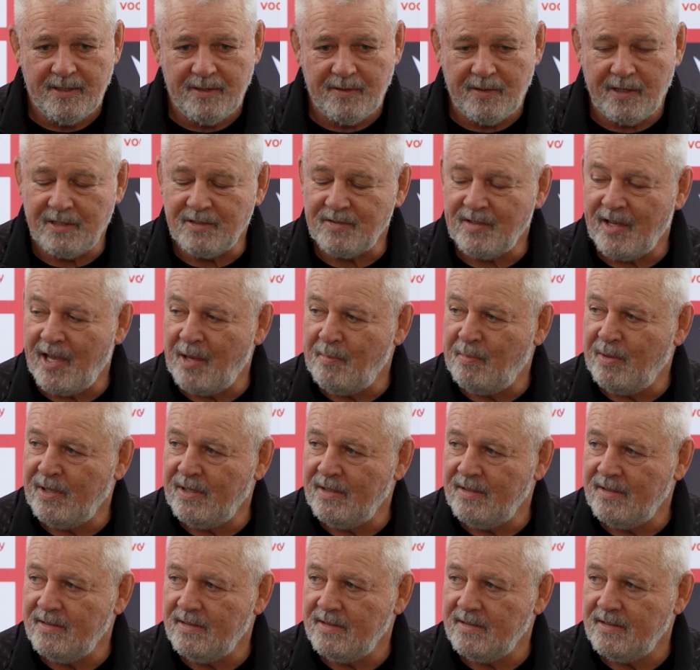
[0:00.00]
things are
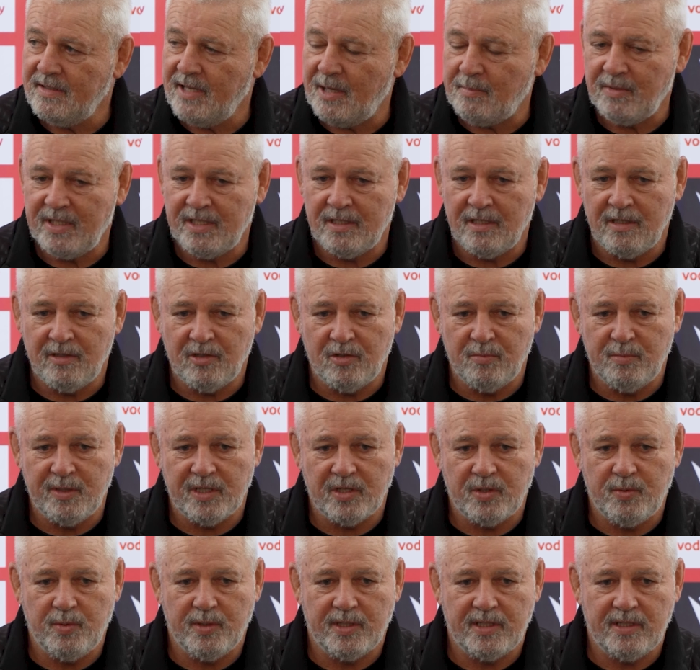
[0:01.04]
happening happening a little
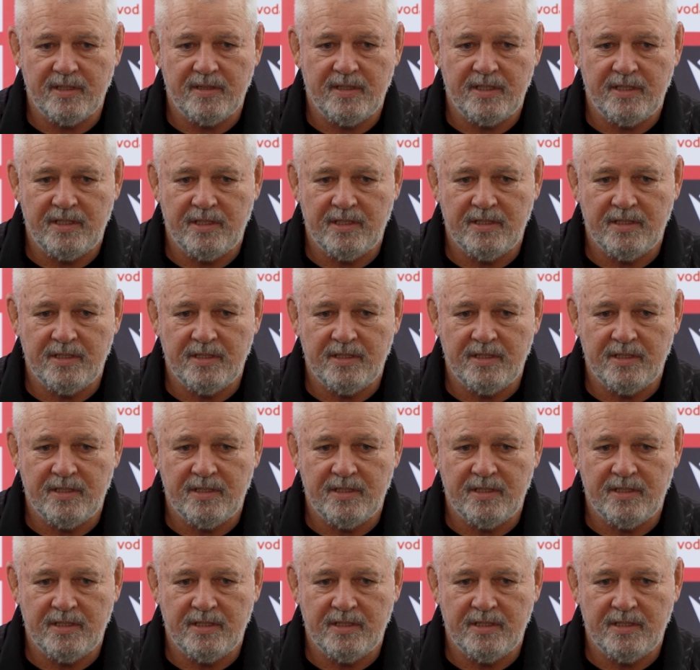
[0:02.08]
bit quicker than